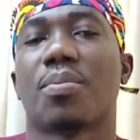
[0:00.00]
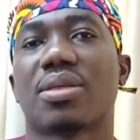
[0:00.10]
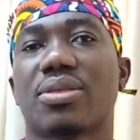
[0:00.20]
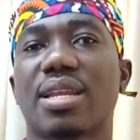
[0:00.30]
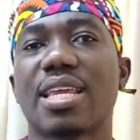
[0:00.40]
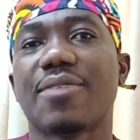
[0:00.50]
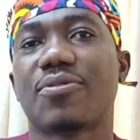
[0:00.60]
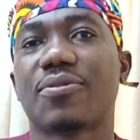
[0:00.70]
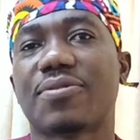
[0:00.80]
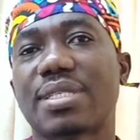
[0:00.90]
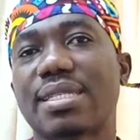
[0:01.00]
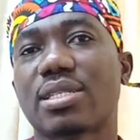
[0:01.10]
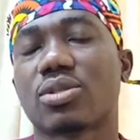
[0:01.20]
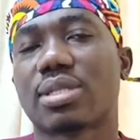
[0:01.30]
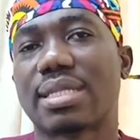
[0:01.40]
But then if you
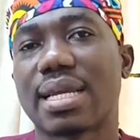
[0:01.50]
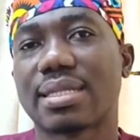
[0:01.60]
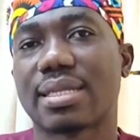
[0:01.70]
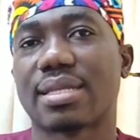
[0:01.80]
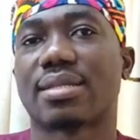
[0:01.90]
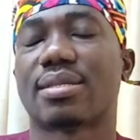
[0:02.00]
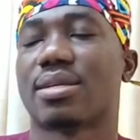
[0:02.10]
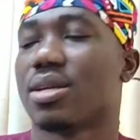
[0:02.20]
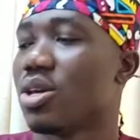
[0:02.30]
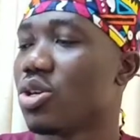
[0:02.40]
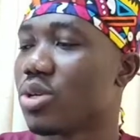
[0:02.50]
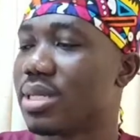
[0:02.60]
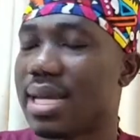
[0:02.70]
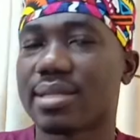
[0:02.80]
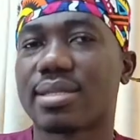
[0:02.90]
visit your dentist
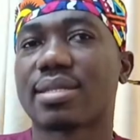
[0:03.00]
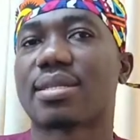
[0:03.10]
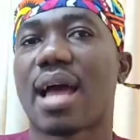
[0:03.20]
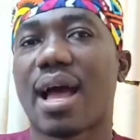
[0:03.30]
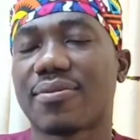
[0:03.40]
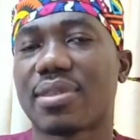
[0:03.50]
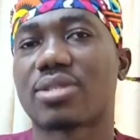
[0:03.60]
have